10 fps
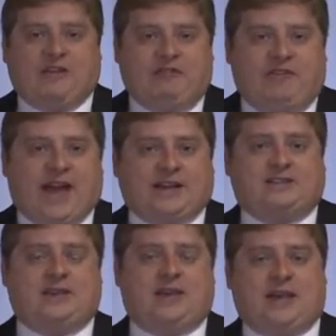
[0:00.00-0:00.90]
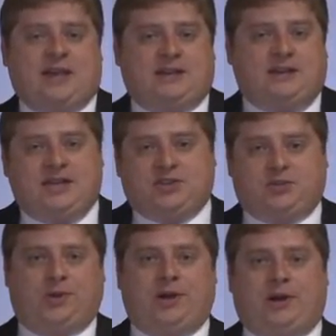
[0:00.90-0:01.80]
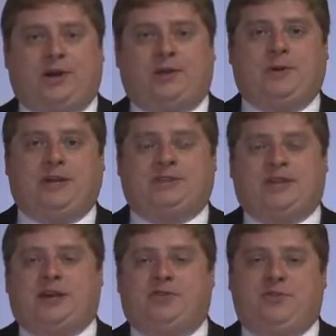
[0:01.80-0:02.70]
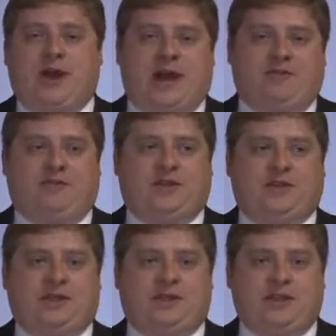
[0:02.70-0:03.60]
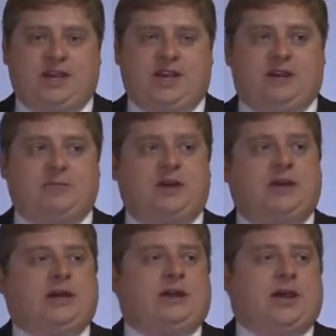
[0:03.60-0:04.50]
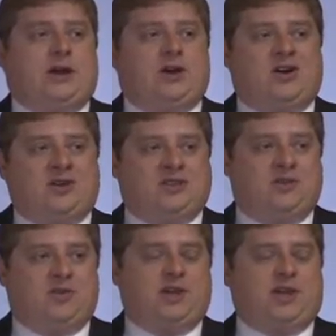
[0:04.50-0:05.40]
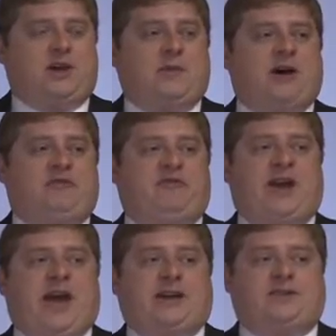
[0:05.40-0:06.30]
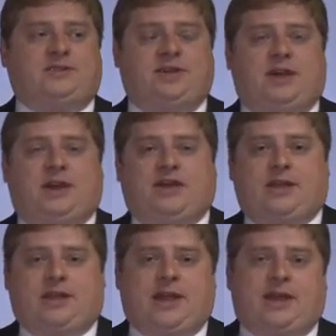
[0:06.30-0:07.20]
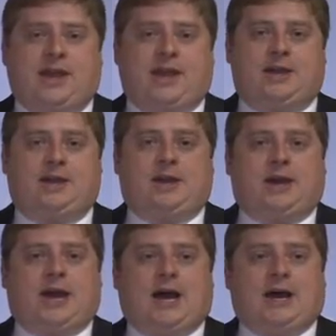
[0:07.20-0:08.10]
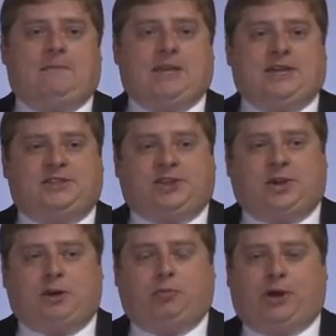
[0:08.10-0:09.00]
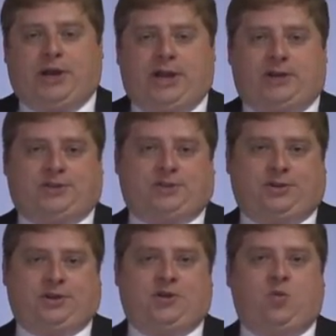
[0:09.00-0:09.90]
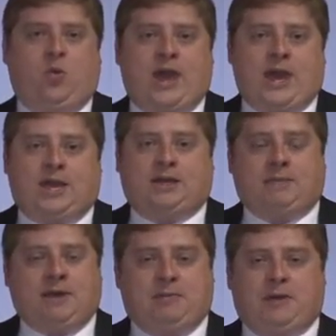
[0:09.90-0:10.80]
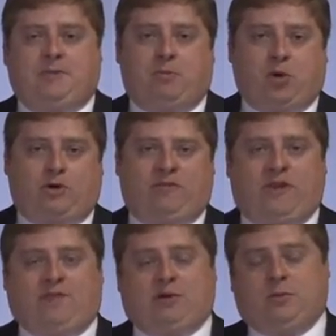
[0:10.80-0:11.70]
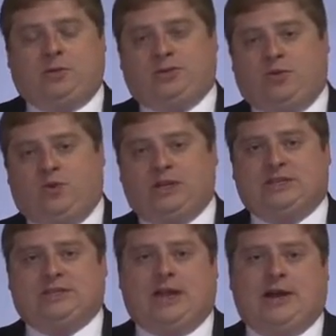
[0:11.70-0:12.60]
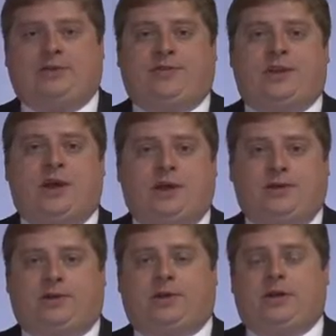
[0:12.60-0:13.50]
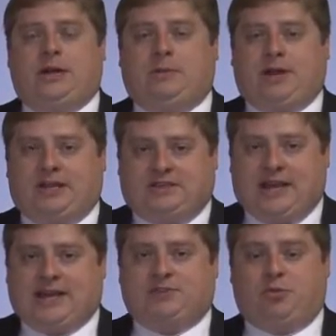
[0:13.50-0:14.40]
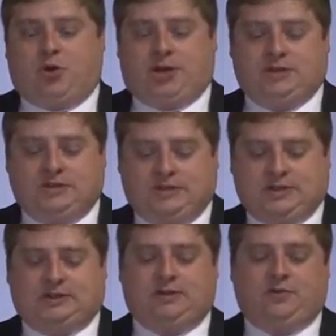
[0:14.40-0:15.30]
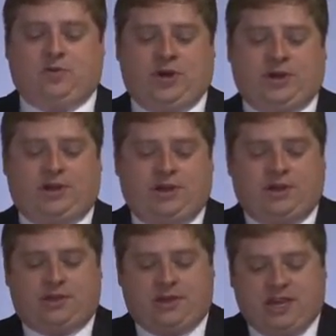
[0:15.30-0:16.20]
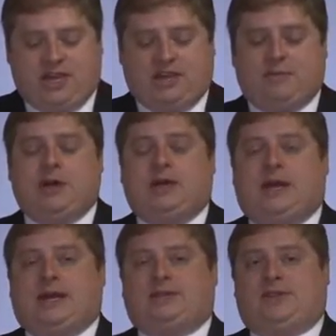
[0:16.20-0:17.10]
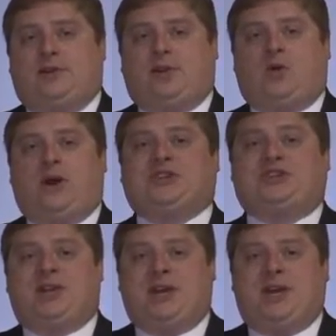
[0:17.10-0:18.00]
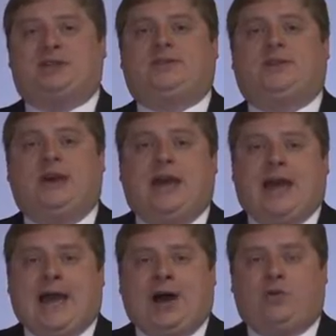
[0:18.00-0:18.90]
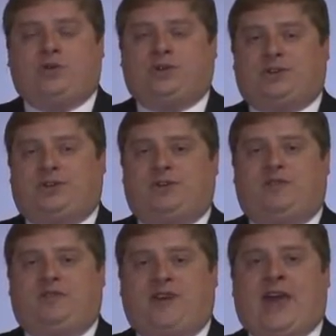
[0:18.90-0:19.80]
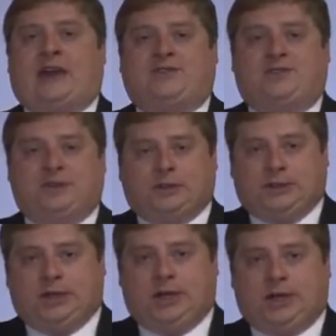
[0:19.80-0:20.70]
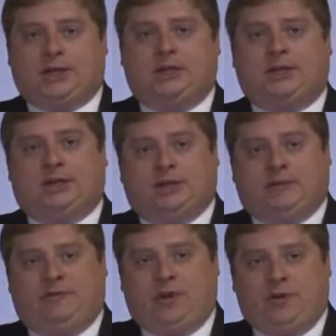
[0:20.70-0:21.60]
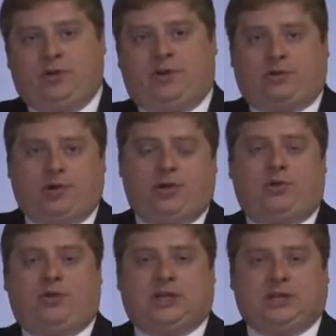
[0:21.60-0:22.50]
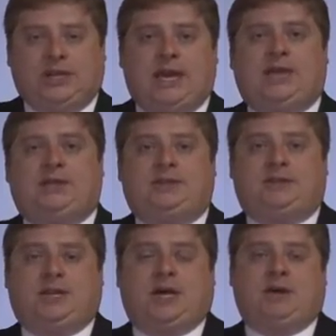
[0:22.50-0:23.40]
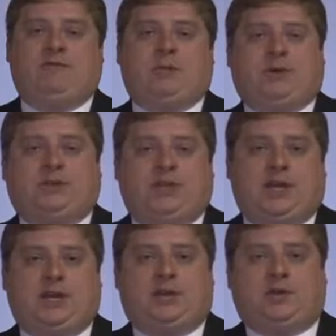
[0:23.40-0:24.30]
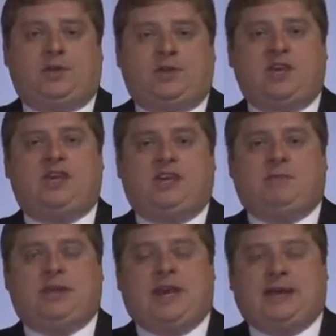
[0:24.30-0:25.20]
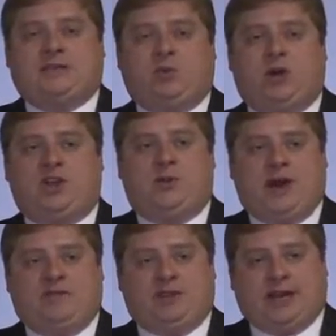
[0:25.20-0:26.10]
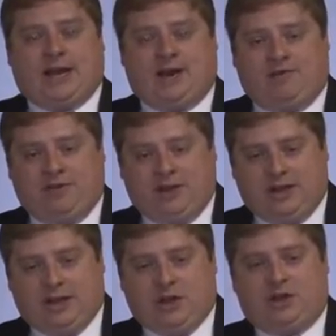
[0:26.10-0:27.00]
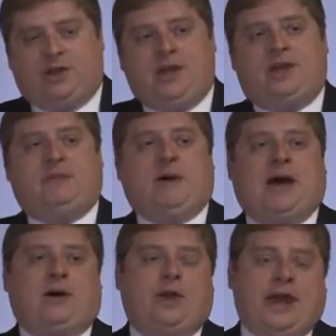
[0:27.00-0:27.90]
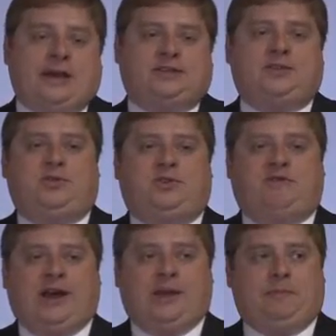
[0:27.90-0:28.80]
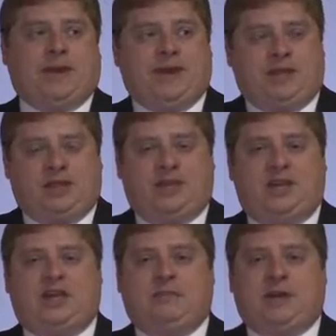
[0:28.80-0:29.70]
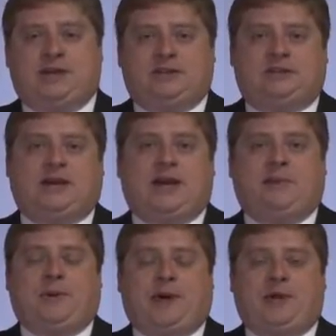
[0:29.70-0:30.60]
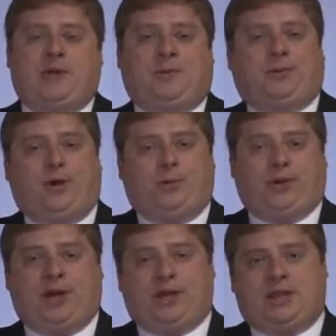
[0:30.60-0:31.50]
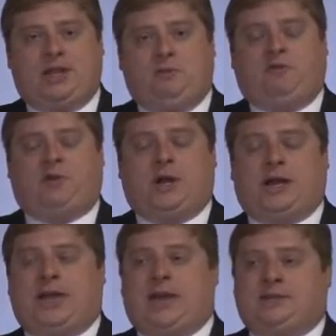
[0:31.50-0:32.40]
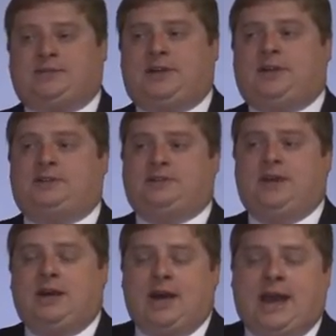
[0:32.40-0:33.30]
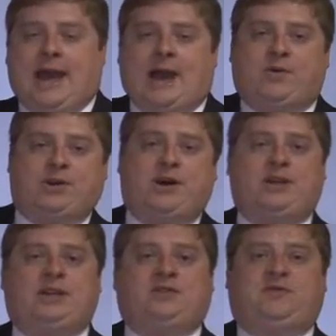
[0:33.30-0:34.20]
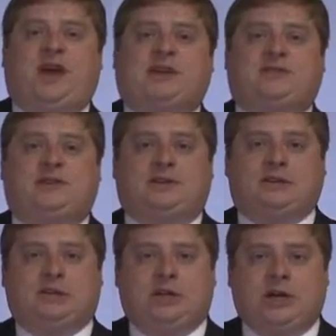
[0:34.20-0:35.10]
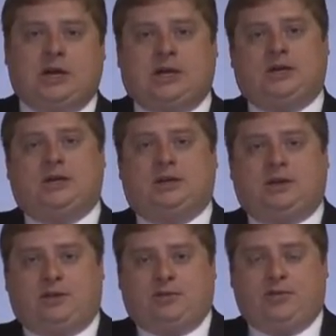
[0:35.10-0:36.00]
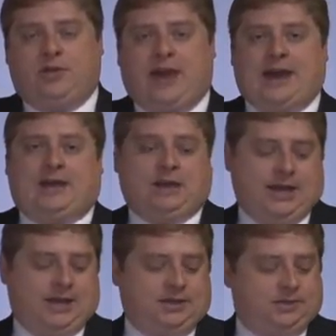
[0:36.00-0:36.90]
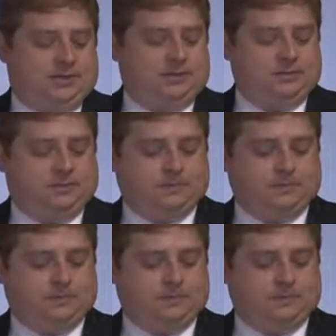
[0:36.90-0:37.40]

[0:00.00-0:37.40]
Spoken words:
facts that they can disregard because they do not fit the theme, they are also thinking about facts that they can interpret in a certain way that may be more favorable to one side or the other because that's more consistent with the theme. And so the question is, how will certain facts look viewed through the lens of a particular theme? And that's what you have to kind of think about as you develop a theme and decide upon the appropriate theme for a case is, how are all these facts going to look through that lens?